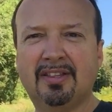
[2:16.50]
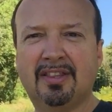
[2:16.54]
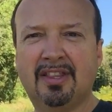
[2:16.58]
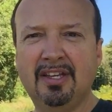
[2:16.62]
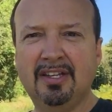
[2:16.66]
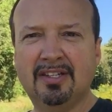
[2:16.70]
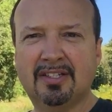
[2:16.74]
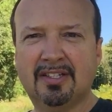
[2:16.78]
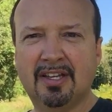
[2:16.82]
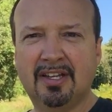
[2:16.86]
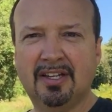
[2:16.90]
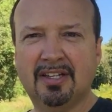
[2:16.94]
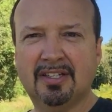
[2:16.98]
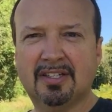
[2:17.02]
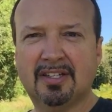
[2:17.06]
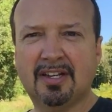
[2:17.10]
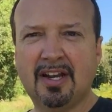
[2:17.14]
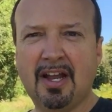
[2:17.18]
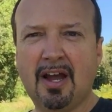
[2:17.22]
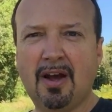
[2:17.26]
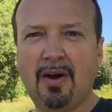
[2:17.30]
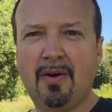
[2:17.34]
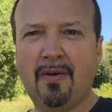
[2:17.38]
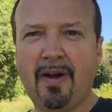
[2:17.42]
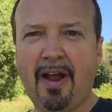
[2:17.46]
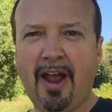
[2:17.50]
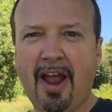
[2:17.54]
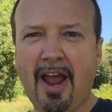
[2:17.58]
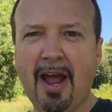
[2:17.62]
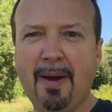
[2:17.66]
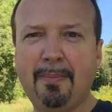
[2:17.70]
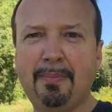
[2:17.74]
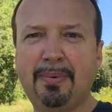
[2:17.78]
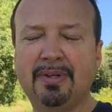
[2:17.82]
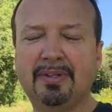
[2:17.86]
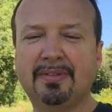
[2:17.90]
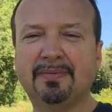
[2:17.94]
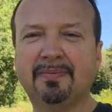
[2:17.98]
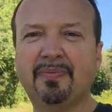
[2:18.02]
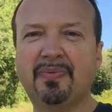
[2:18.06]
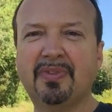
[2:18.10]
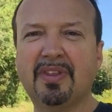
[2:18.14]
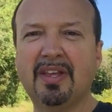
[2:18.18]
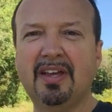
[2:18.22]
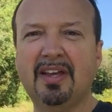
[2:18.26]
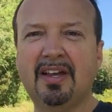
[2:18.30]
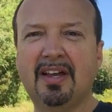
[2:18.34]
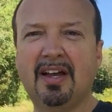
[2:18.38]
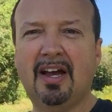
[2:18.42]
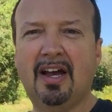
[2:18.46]
these things now happen,
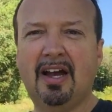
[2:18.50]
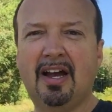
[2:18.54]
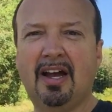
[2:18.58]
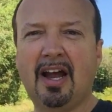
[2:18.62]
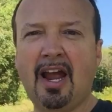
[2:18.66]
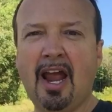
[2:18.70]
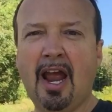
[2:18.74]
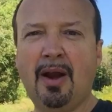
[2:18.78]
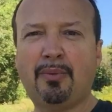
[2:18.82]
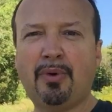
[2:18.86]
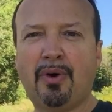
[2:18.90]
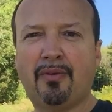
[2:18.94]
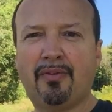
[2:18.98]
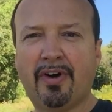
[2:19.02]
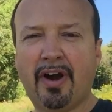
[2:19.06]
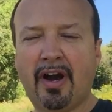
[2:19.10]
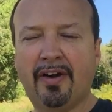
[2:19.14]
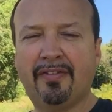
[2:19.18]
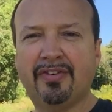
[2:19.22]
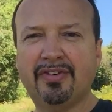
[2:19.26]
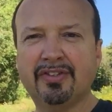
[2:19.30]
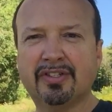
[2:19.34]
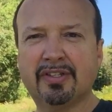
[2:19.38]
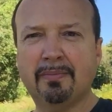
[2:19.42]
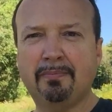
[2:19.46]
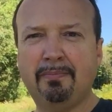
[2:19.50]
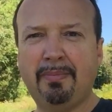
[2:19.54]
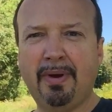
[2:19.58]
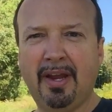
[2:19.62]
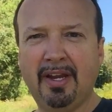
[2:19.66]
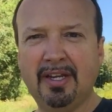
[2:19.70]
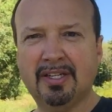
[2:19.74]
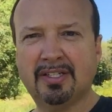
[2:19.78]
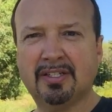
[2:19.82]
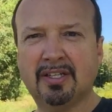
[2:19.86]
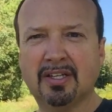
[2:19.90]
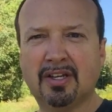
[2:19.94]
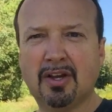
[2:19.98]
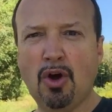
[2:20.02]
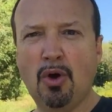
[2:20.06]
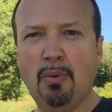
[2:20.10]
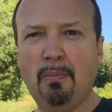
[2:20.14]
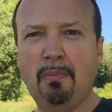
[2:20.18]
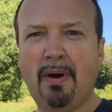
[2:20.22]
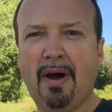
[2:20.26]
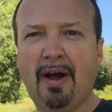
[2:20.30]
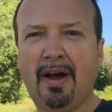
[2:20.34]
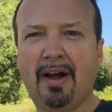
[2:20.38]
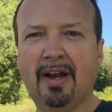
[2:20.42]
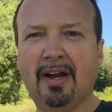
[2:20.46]
I have a reference, a base to go
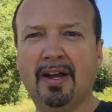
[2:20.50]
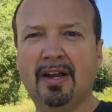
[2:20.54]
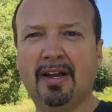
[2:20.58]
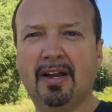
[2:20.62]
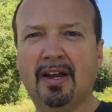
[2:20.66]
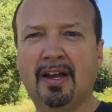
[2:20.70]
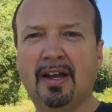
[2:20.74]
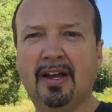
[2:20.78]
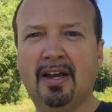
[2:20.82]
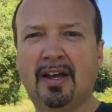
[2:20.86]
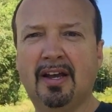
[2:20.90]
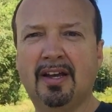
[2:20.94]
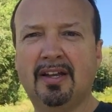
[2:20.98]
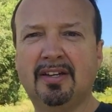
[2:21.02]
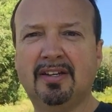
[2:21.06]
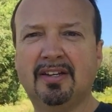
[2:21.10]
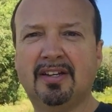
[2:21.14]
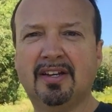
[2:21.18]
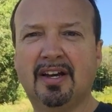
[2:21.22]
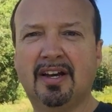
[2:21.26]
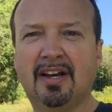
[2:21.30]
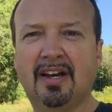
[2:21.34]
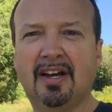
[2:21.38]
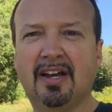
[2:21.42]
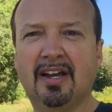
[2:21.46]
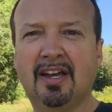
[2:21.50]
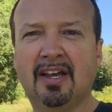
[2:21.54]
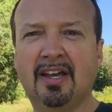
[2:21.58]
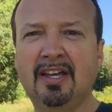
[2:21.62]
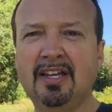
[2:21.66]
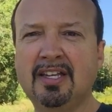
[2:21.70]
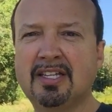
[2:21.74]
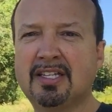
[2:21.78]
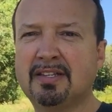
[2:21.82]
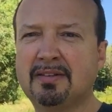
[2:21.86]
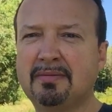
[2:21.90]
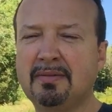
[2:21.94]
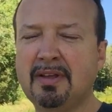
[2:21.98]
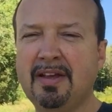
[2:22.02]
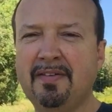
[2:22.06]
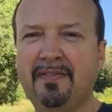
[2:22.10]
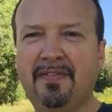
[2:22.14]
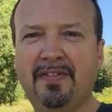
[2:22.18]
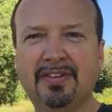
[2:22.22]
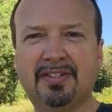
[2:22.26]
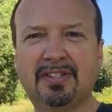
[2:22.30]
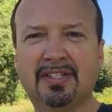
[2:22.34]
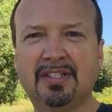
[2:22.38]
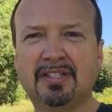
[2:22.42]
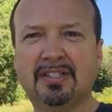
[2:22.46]
by, and his
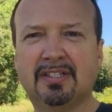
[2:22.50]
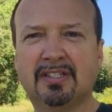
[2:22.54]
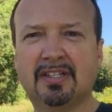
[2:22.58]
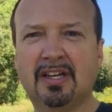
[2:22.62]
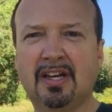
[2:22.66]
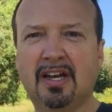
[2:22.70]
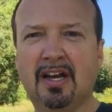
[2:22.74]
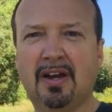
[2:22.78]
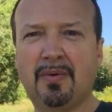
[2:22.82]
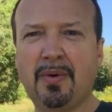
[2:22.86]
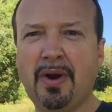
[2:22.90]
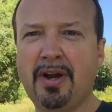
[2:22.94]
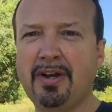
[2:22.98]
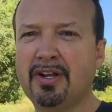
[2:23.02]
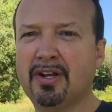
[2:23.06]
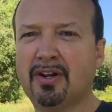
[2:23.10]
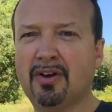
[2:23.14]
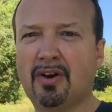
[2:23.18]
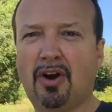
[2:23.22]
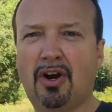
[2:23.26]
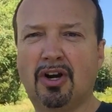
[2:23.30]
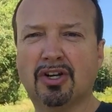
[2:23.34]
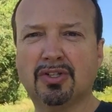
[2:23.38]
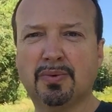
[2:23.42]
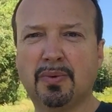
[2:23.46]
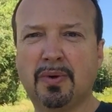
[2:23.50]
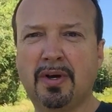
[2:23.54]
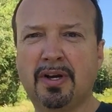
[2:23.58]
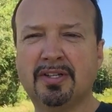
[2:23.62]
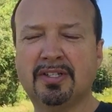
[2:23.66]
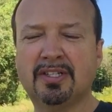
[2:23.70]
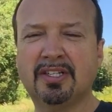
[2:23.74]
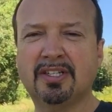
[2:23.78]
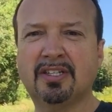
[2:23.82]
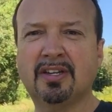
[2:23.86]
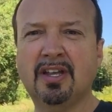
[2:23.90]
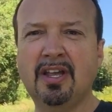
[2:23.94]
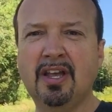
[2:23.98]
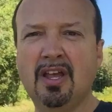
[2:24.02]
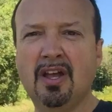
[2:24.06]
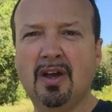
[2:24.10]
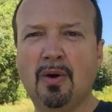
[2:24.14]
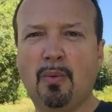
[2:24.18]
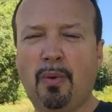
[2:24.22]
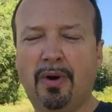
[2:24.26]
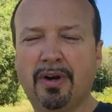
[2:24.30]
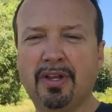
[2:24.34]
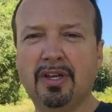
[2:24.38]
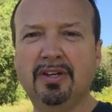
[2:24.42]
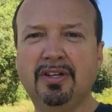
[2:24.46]
emphasis, Randy Clark, was, is
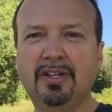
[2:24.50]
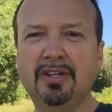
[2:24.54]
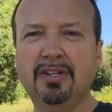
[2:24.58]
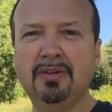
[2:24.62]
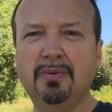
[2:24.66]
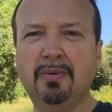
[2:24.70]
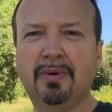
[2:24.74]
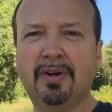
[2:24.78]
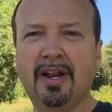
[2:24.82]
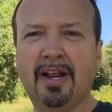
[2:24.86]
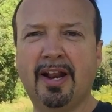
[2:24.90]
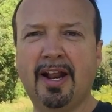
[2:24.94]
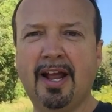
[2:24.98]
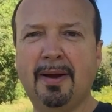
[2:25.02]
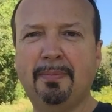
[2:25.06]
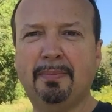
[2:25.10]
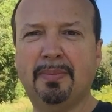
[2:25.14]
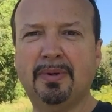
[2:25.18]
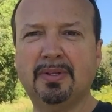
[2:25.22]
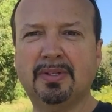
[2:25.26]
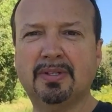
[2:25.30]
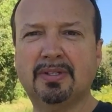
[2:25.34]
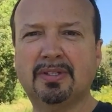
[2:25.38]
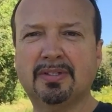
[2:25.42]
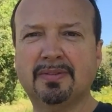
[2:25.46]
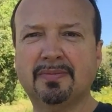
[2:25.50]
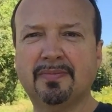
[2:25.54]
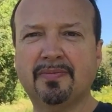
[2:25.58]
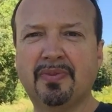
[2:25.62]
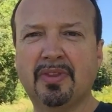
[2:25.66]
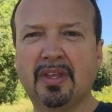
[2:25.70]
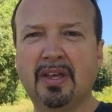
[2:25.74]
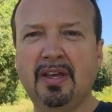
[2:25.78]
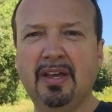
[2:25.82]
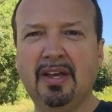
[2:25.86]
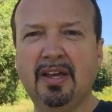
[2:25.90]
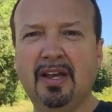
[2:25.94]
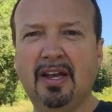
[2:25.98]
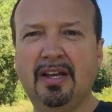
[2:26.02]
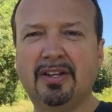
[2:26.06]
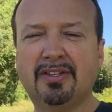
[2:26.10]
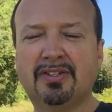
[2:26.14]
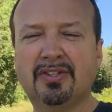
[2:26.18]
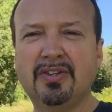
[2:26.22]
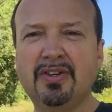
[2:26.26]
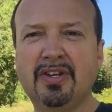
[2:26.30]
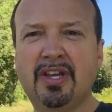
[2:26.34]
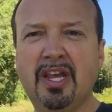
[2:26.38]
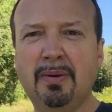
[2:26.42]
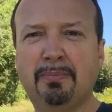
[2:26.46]
what do you do when it happens? And
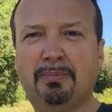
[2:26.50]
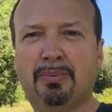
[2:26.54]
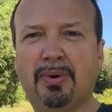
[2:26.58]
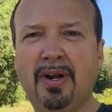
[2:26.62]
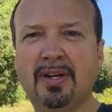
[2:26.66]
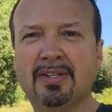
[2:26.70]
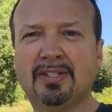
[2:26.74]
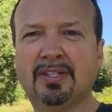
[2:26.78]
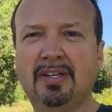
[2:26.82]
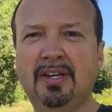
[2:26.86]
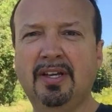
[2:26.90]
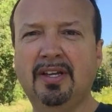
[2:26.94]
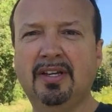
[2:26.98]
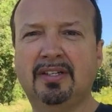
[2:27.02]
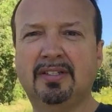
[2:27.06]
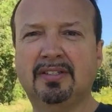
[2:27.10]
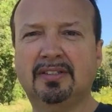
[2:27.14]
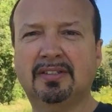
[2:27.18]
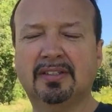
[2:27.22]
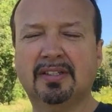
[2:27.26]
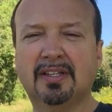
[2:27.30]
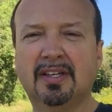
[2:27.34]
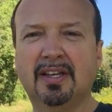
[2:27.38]
so you keep pressing in.